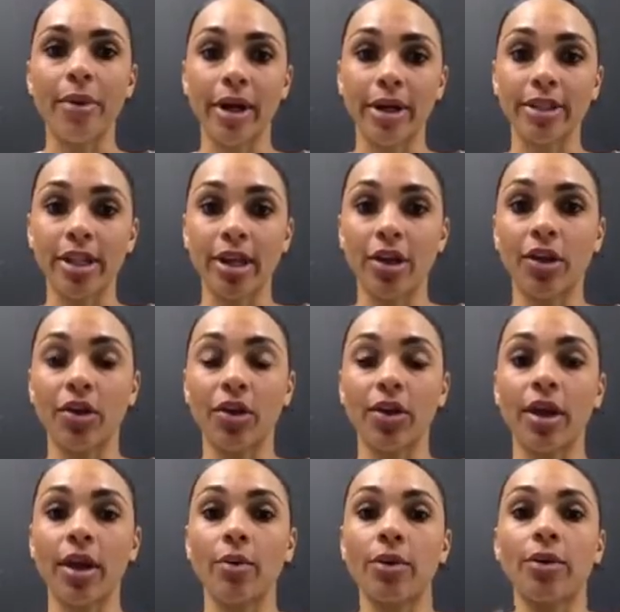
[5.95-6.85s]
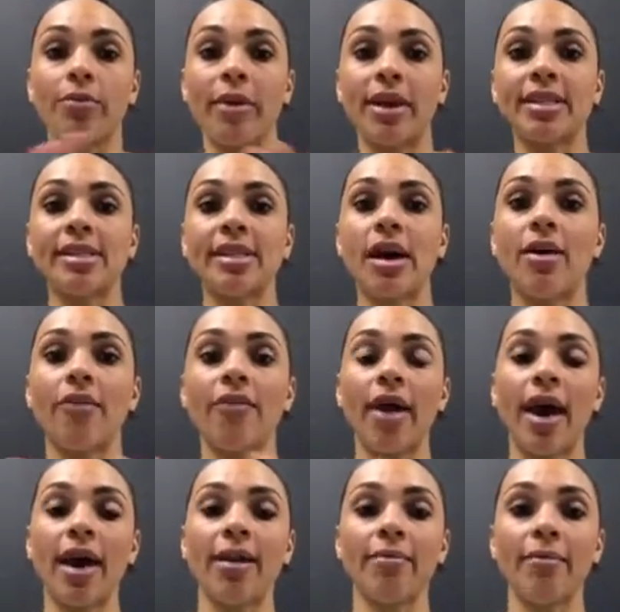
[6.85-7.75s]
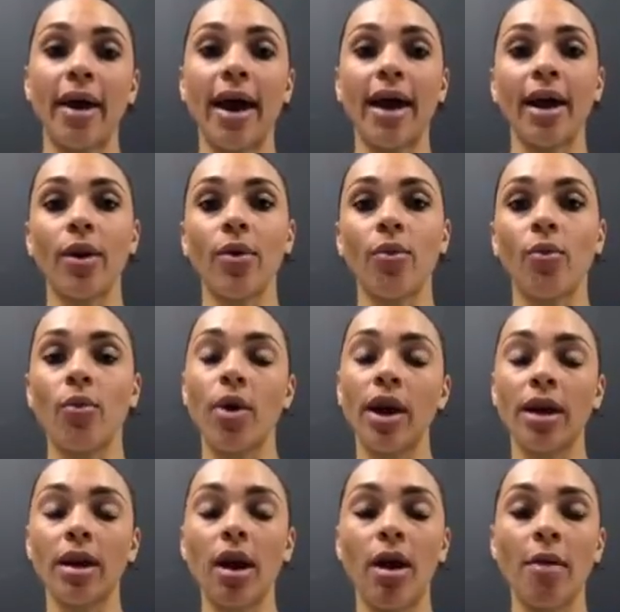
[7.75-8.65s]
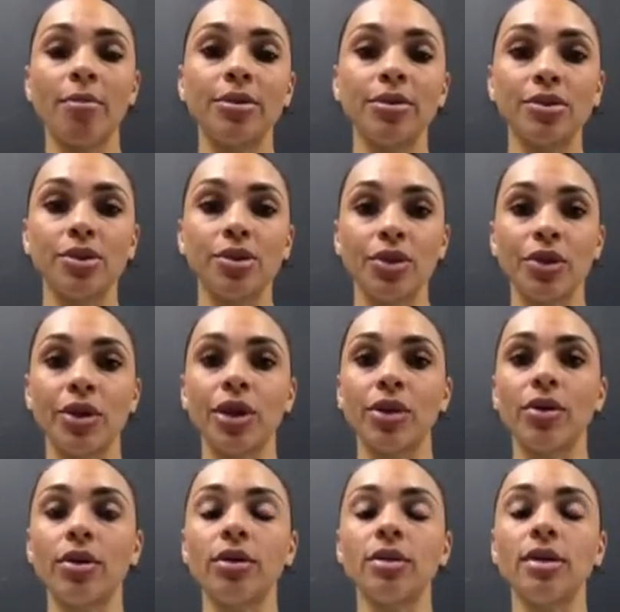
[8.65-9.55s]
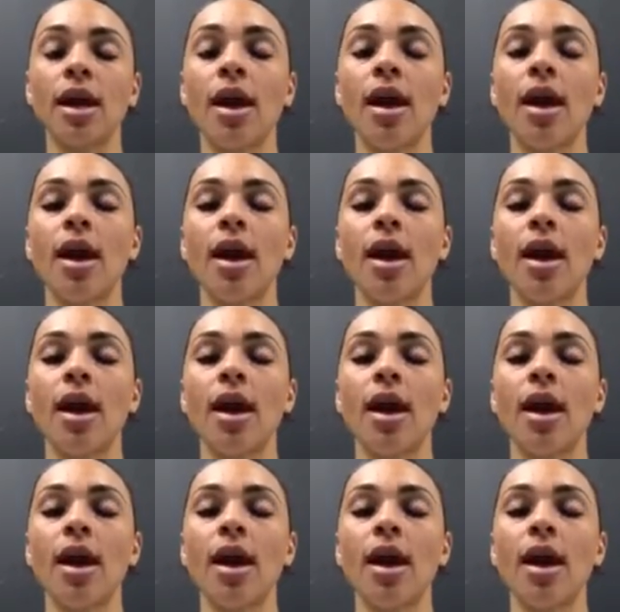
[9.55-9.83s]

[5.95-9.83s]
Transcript: particularly with myself and my one almost 2-year-old,